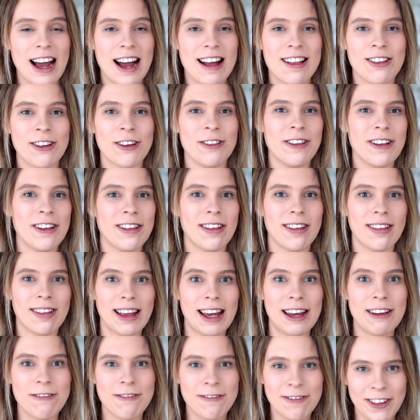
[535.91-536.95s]
And so this is
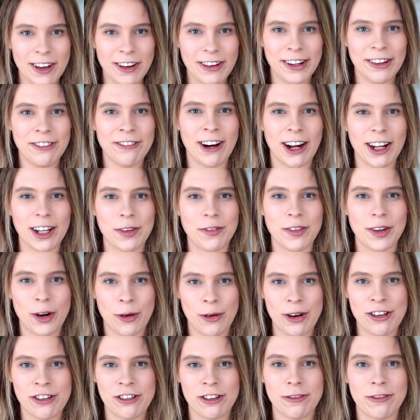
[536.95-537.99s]
a very relevant
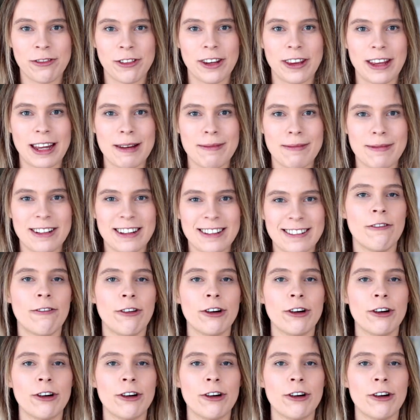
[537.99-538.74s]
question for them.